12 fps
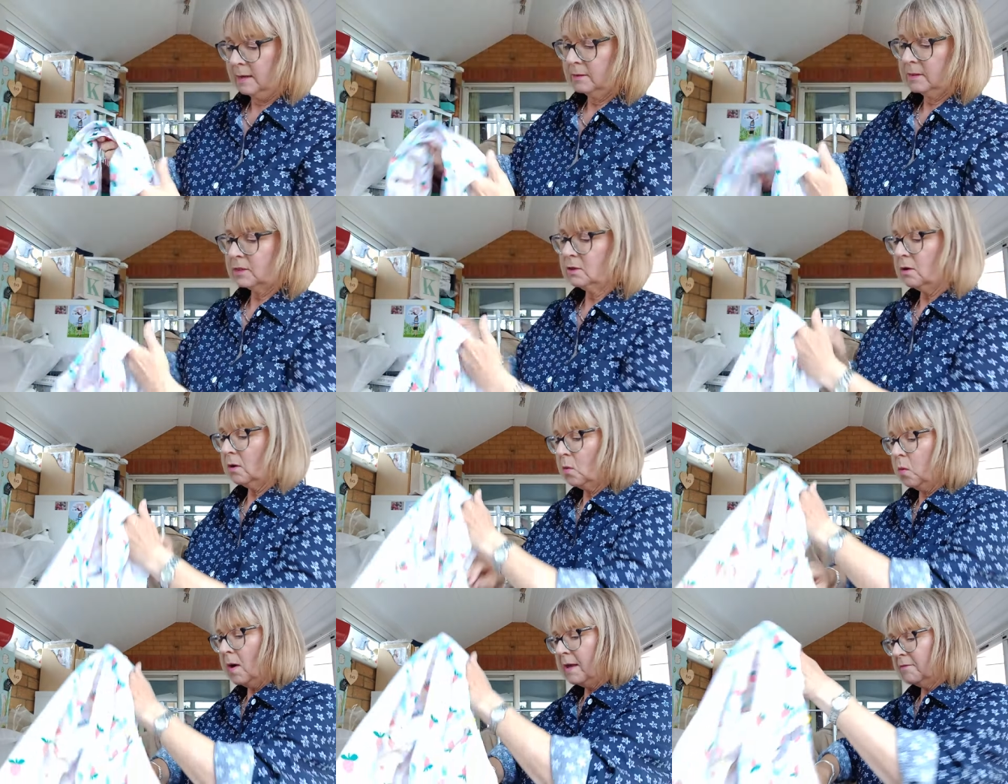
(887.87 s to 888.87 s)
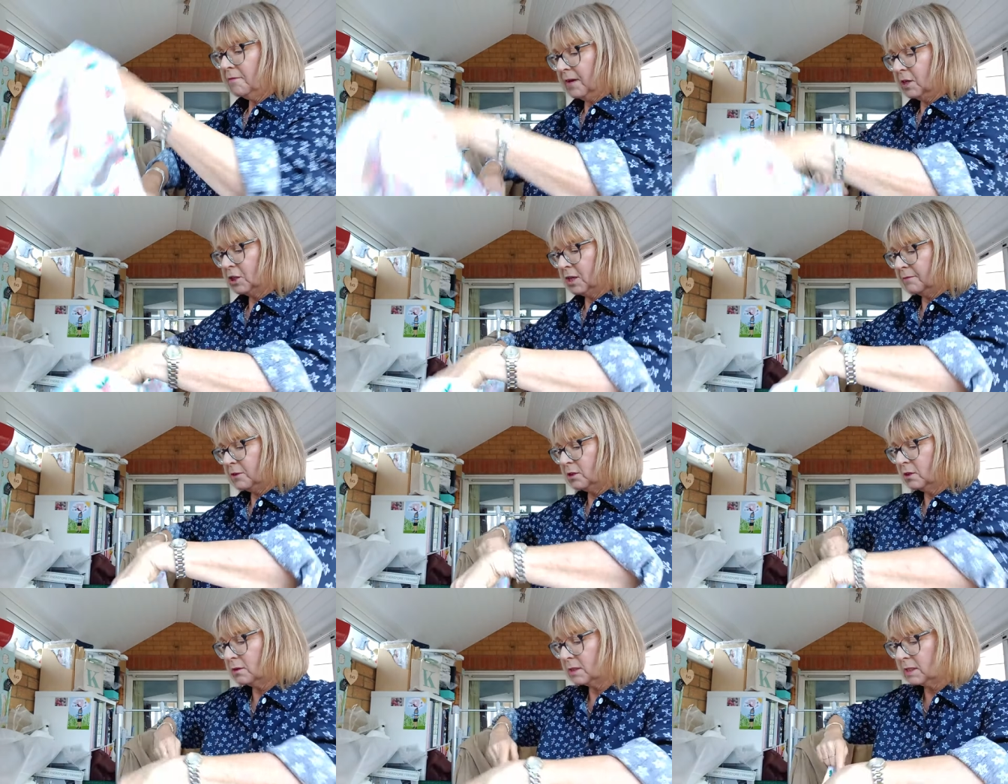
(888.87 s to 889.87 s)
So it's not quite finished yet. I've
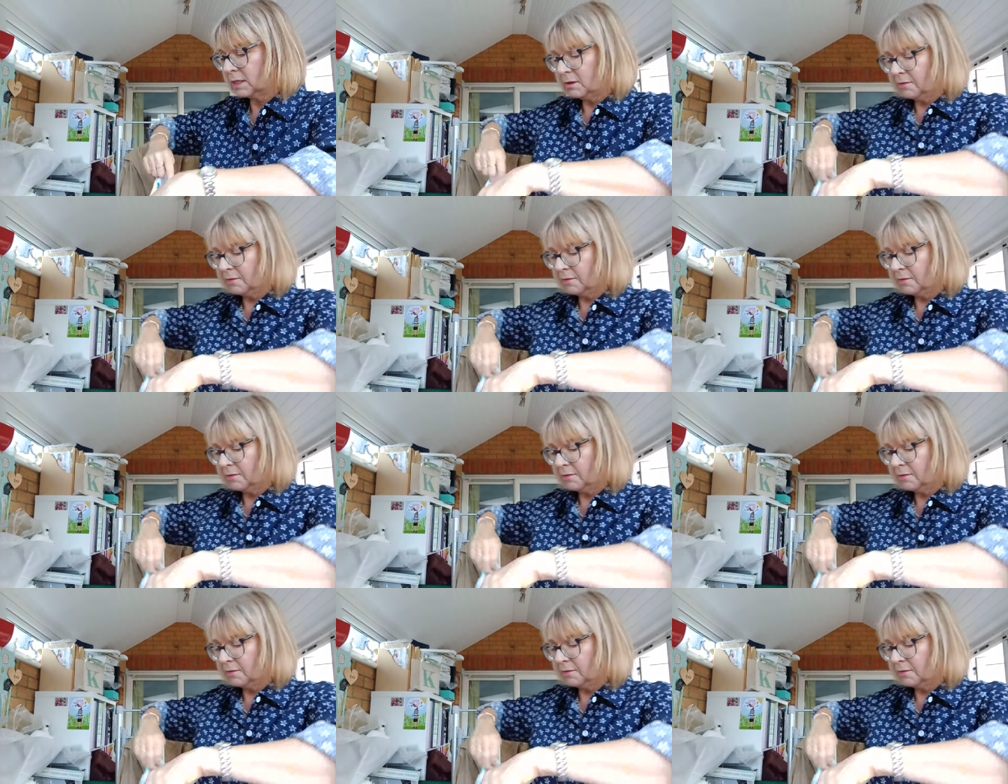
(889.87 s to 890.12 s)
just got to sew